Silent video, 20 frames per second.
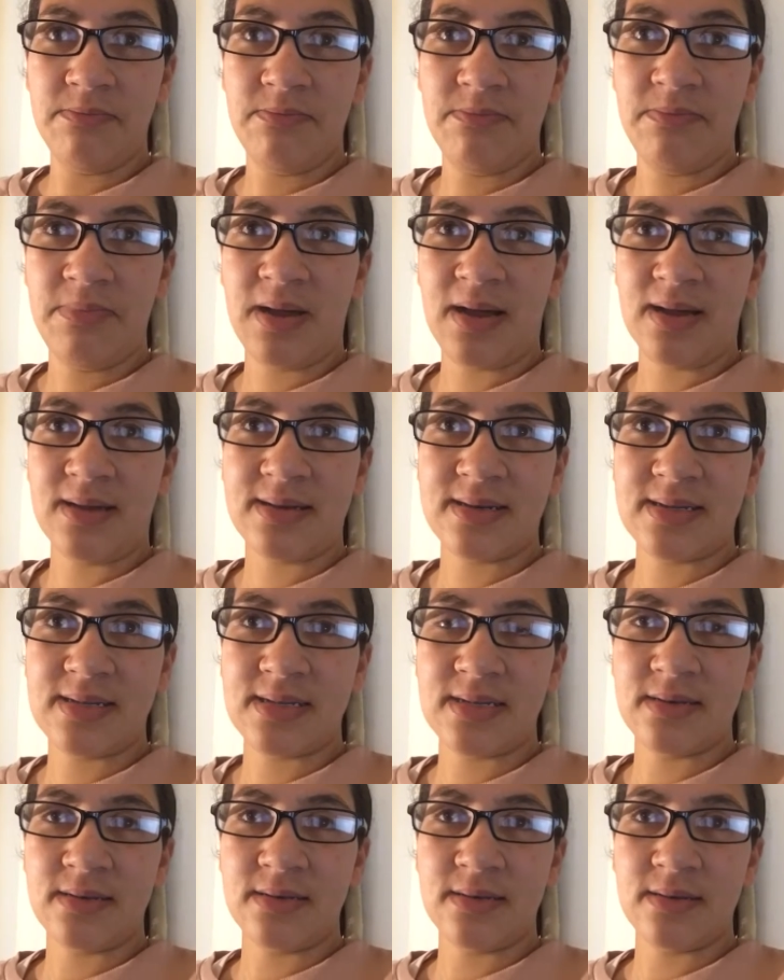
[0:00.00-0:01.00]

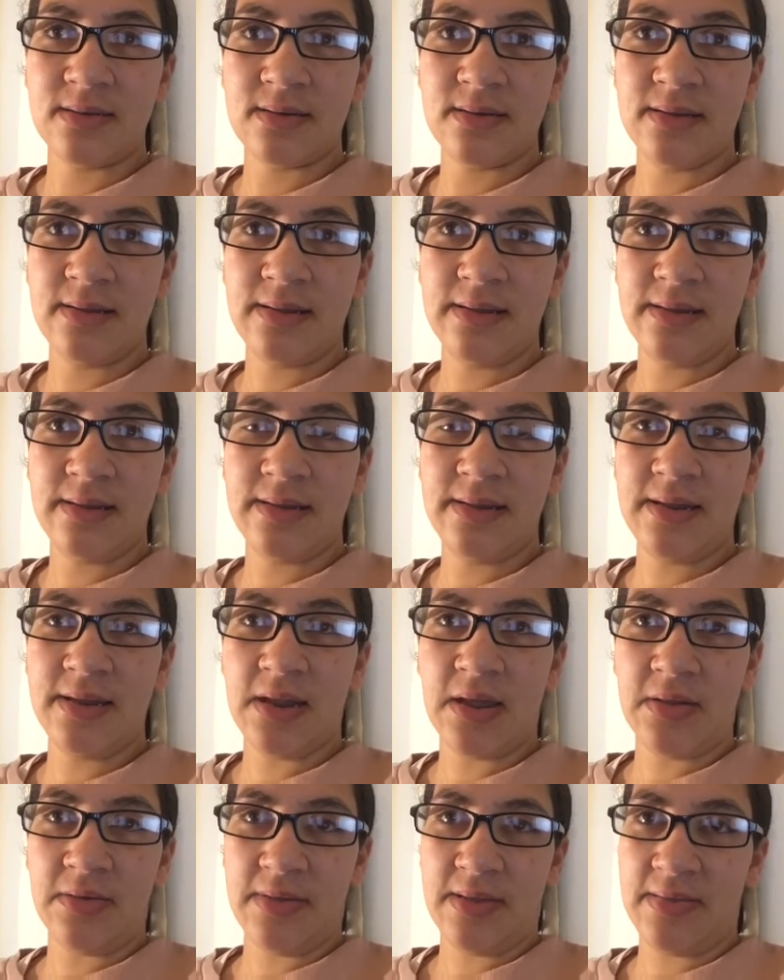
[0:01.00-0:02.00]
but you
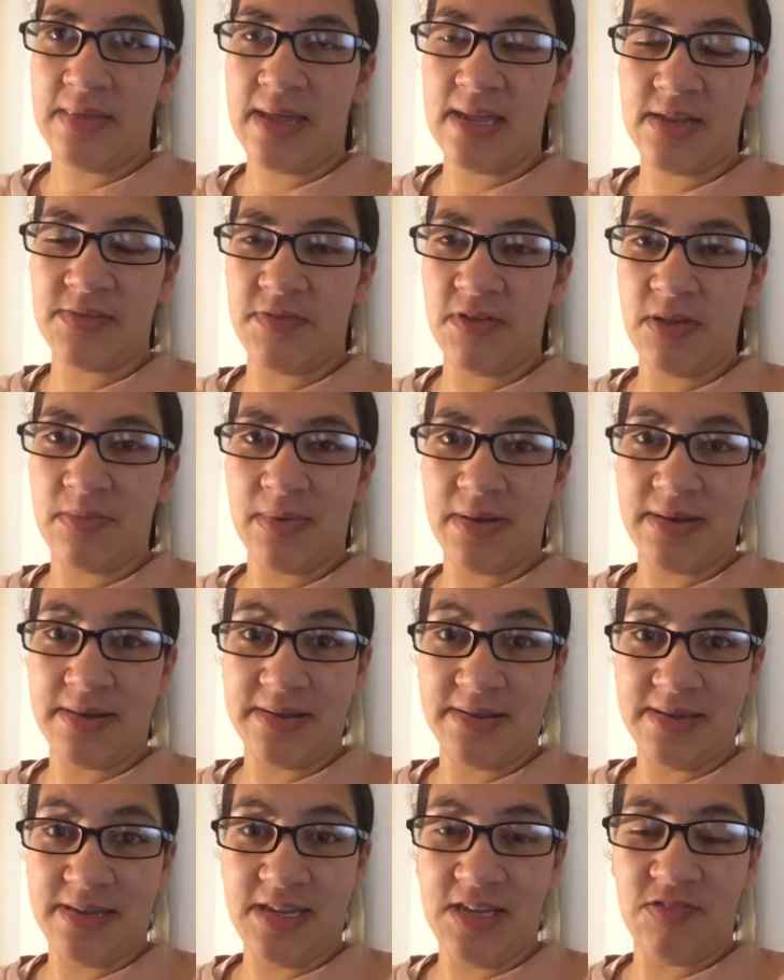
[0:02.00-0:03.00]
know, that's very much a
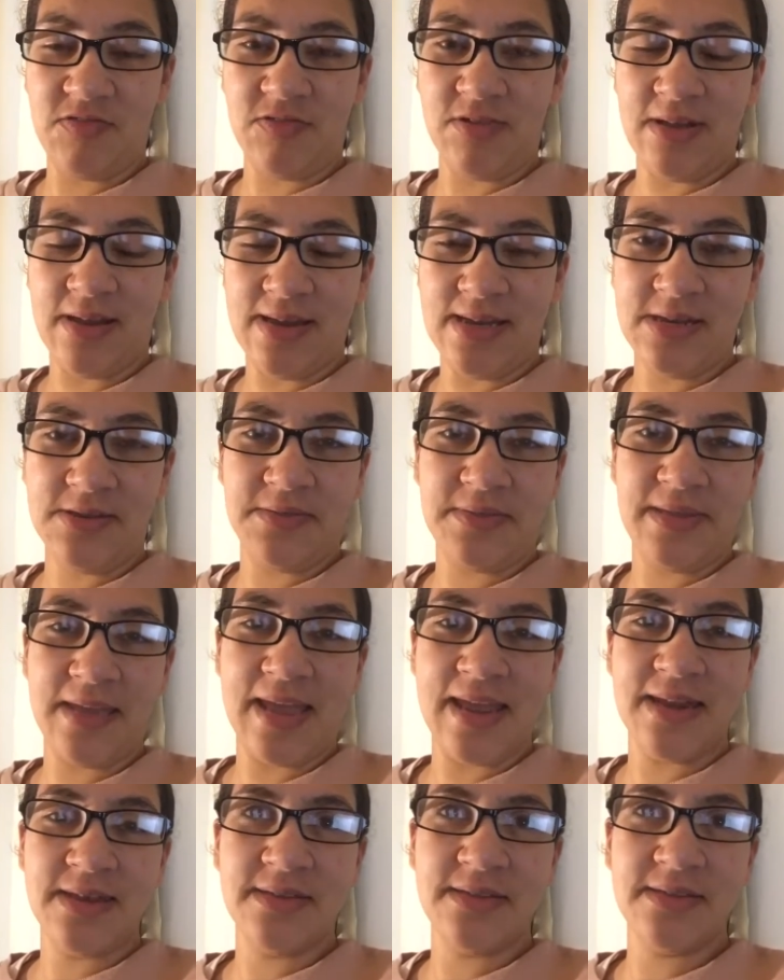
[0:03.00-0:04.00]
secret until the
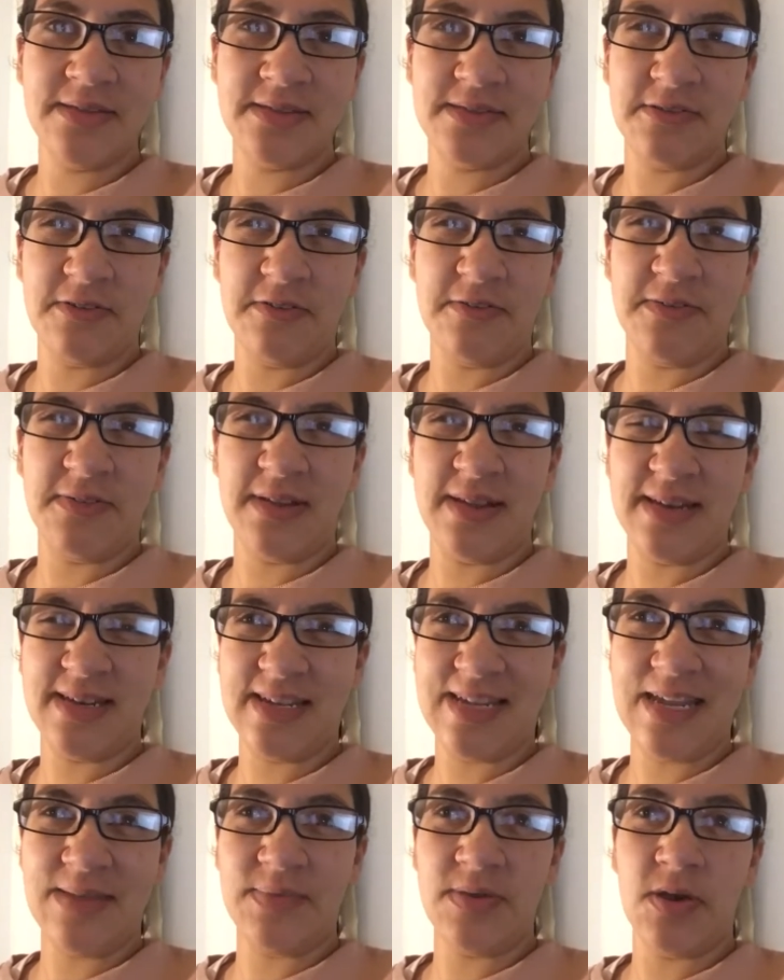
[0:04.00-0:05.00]
end, sort of like to
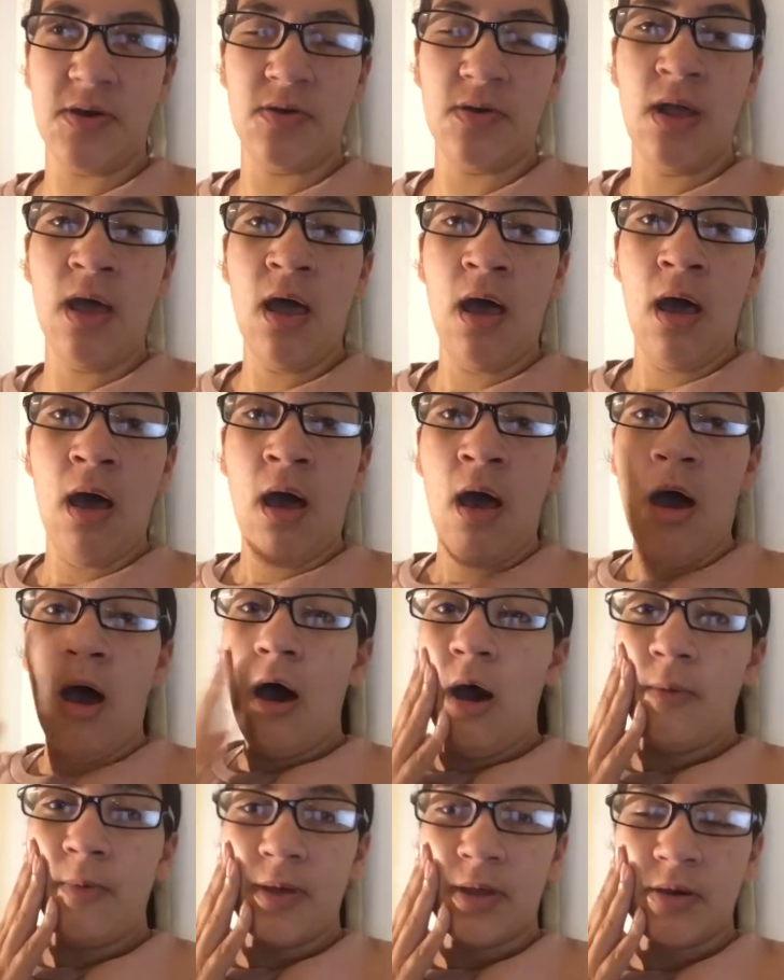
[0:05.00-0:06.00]
keep the whole,
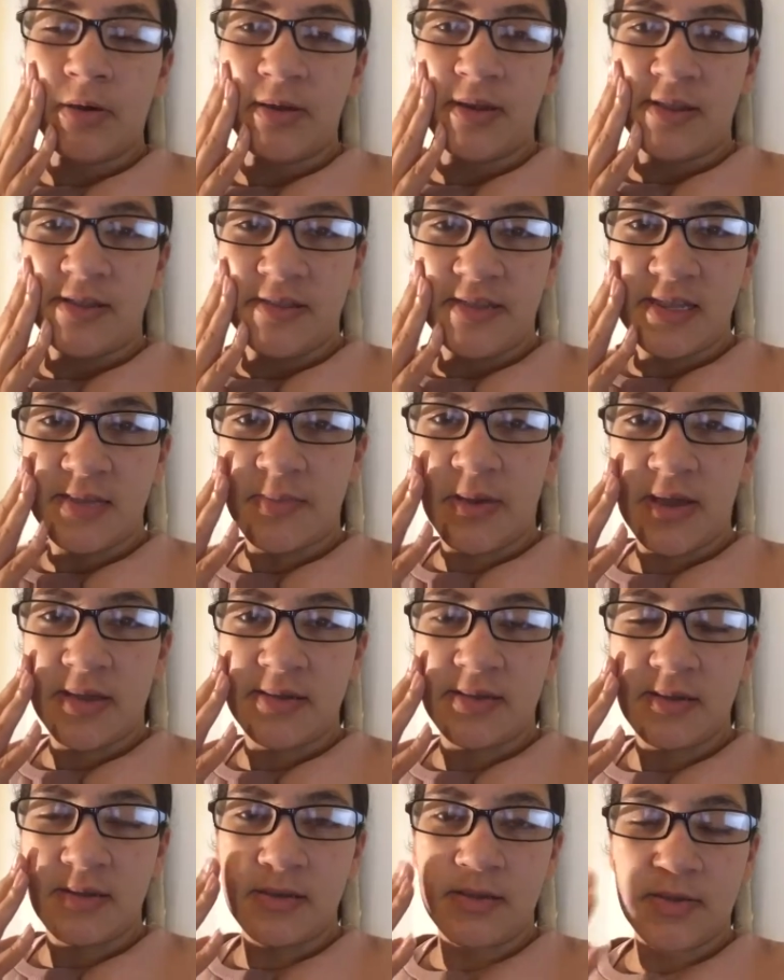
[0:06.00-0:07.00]
oh my god, is this
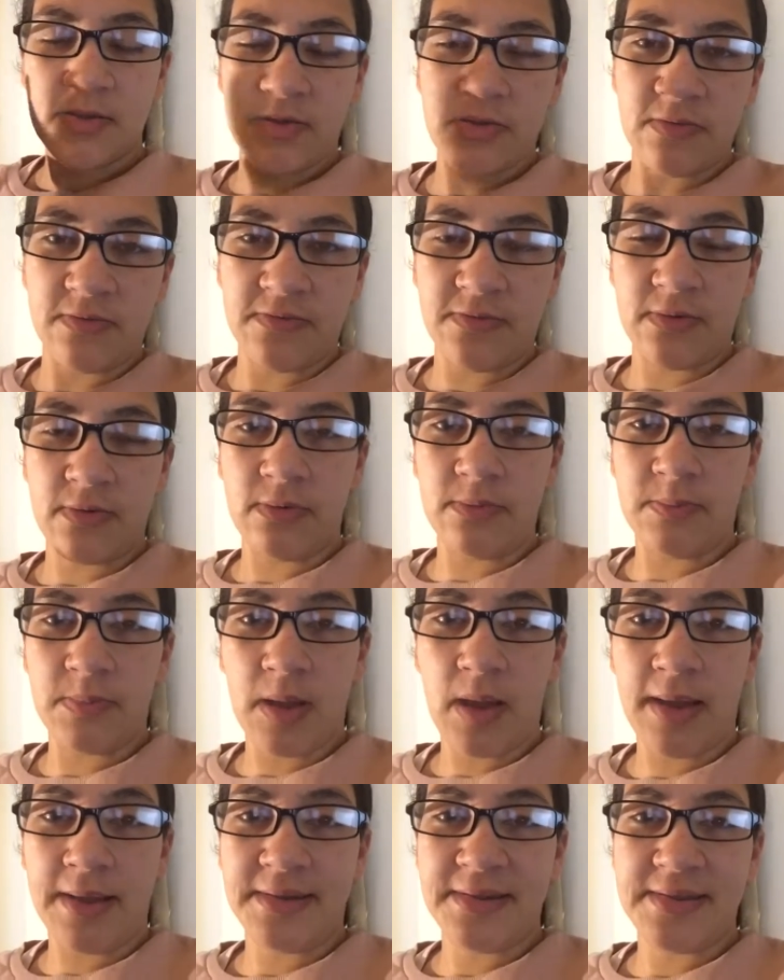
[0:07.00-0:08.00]
person sort of
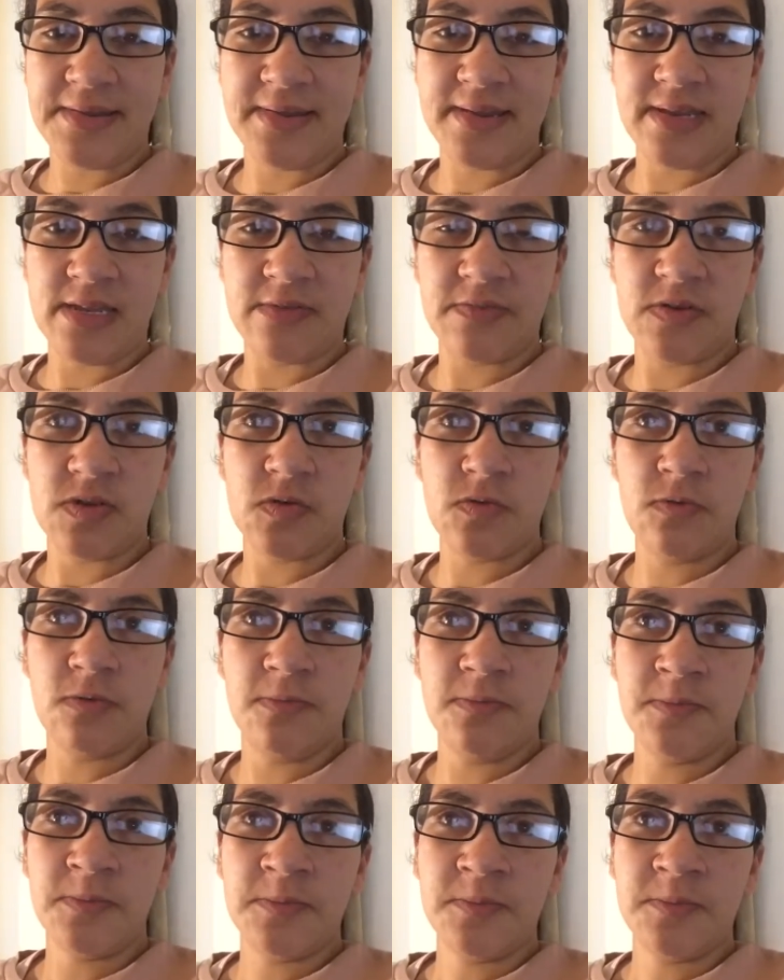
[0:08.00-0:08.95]
behind the scenes of it all.